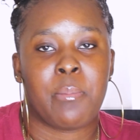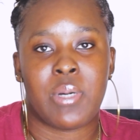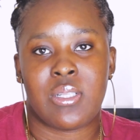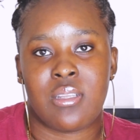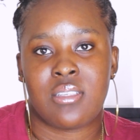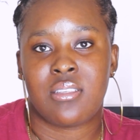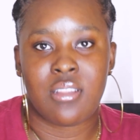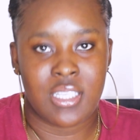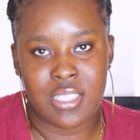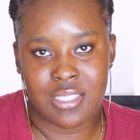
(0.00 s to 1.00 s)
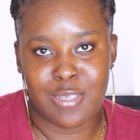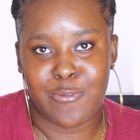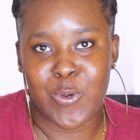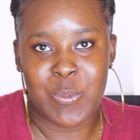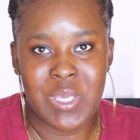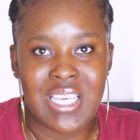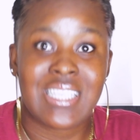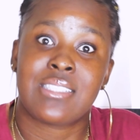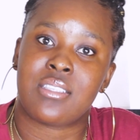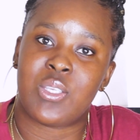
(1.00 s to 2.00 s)
But this is it for
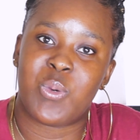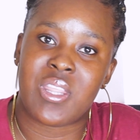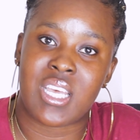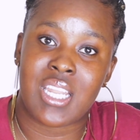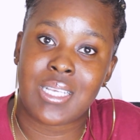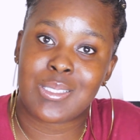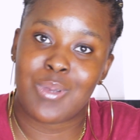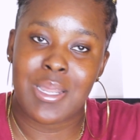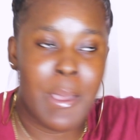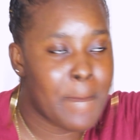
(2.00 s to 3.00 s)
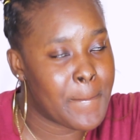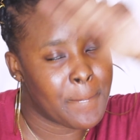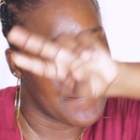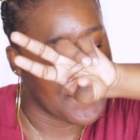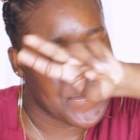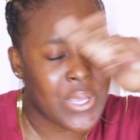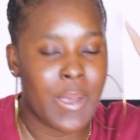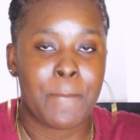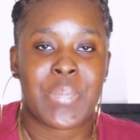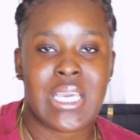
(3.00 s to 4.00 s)
me. See you in the next one.
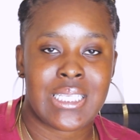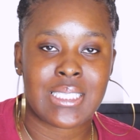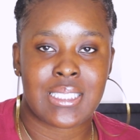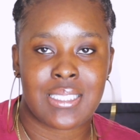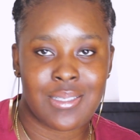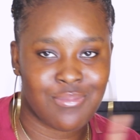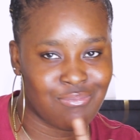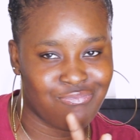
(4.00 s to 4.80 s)
Peace.